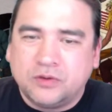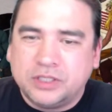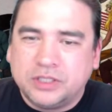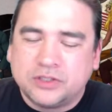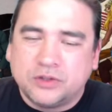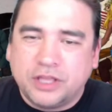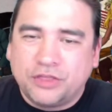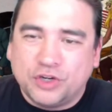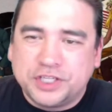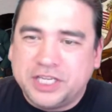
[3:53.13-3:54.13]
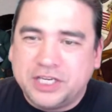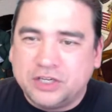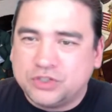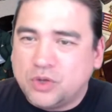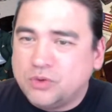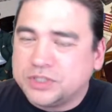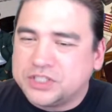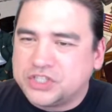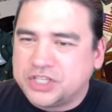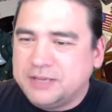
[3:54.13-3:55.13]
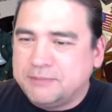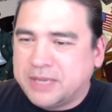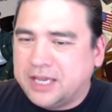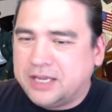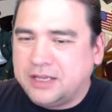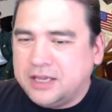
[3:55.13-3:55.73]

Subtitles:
is only 13 years old, and she made